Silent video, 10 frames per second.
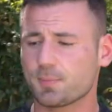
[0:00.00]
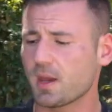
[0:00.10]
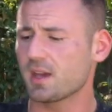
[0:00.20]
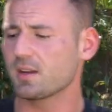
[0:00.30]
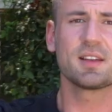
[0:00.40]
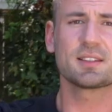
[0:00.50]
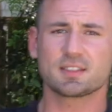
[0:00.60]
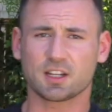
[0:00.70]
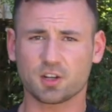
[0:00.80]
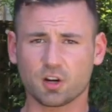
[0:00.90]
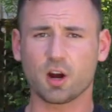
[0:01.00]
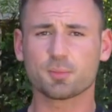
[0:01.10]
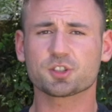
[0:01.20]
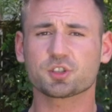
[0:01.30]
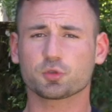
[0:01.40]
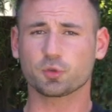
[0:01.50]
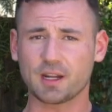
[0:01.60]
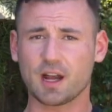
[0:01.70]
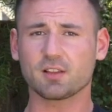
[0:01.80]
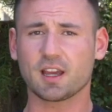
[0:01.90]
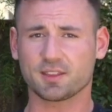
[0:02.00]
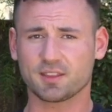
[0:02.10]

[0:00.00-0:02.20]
band, stick your arms straight out like